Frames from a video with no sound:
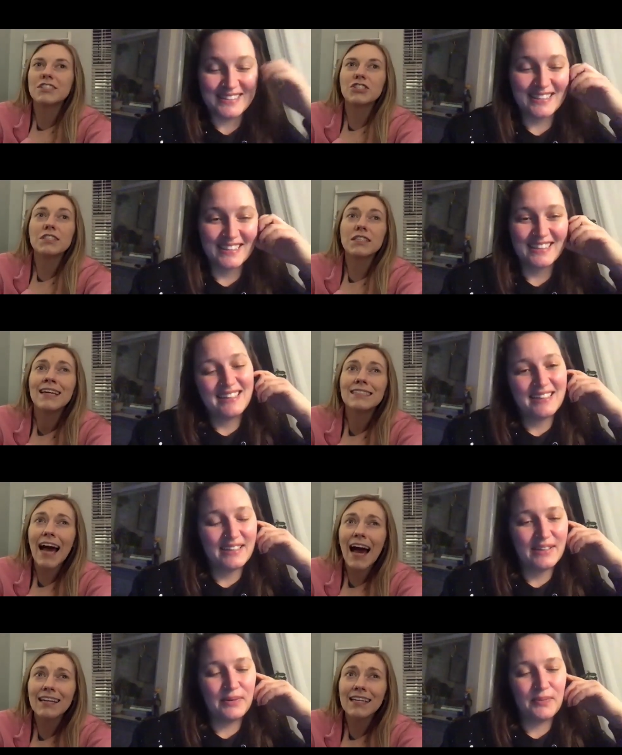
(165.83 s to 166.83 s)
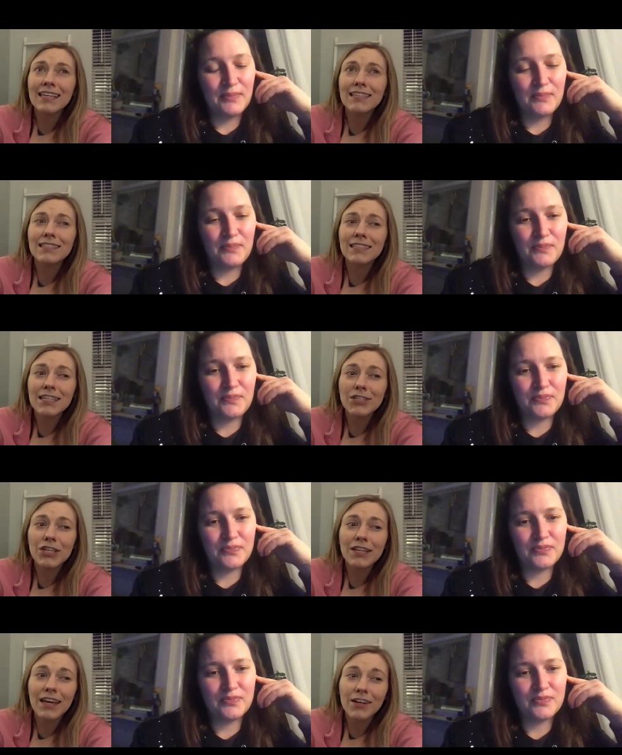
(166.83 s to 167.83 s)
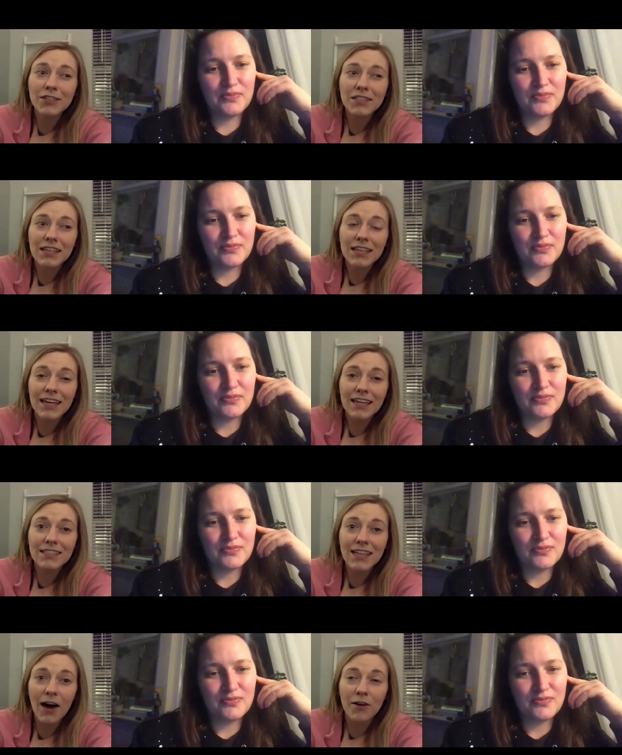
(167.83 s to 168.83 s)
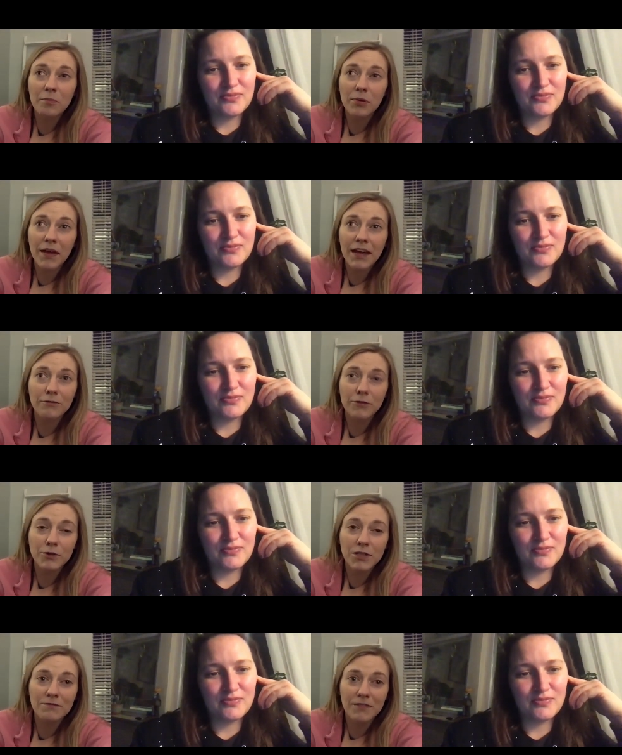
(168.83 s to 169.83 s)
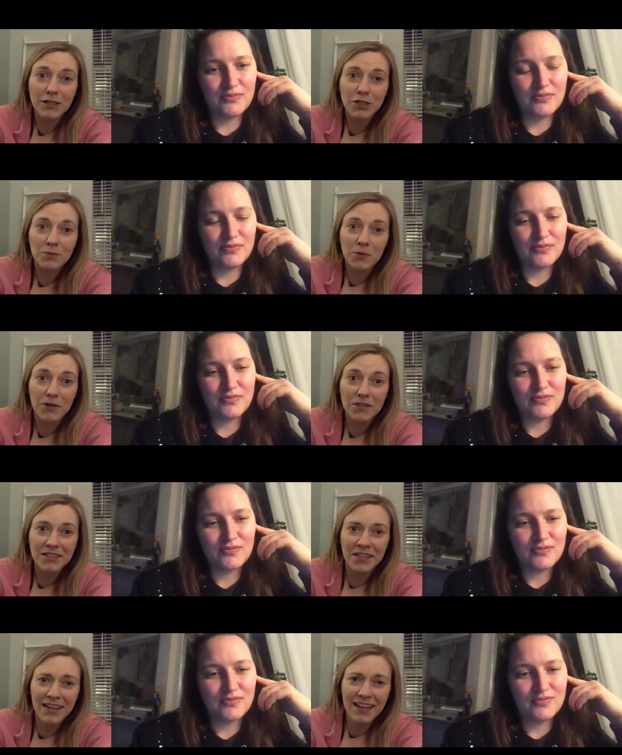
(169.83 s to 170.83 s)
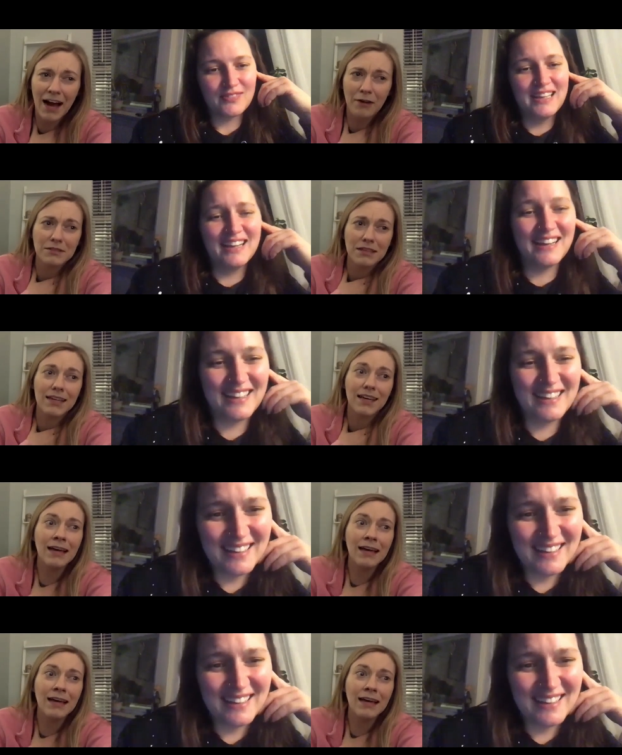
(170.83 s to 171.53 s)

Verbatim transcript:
Speaker 1: She's like, Dad, he's teaching inner city kids how to plant fruits and vegetables. And I was like,